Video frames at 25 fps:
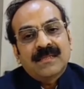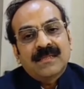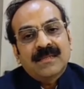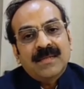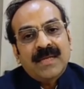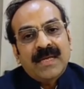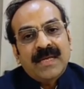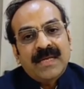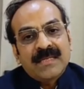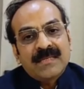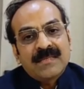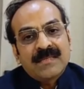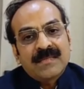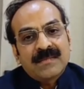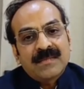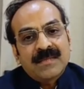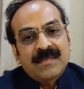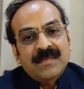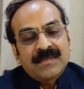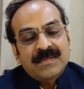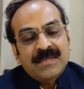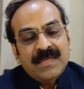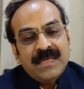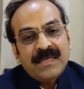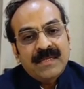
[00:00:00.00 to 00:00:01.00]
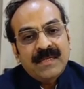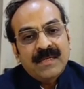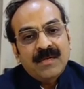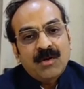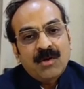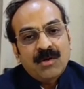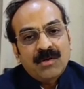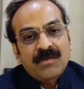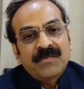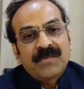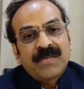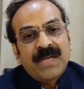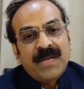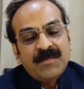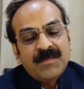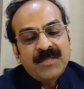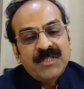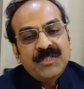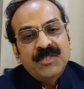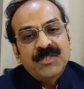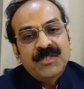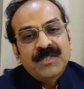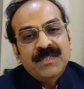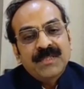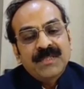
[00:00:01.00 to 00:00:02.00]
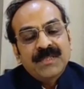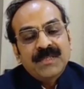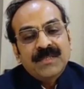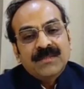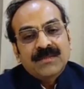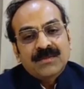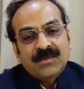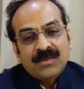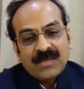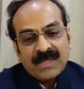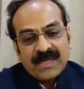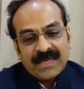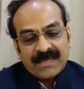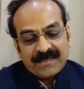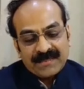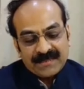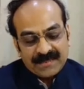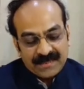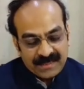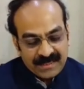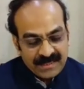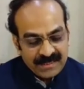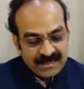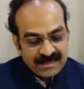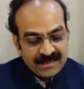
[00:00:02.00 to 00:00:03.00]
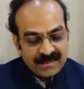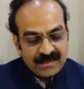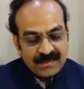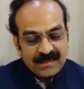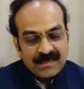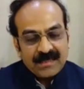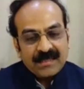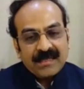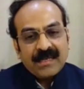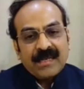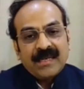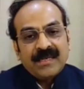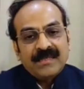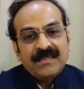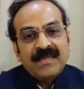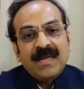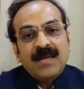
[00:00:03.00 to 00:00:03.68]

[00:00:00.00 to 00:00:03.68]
has seen a lot of damage so that is again okay. a, an example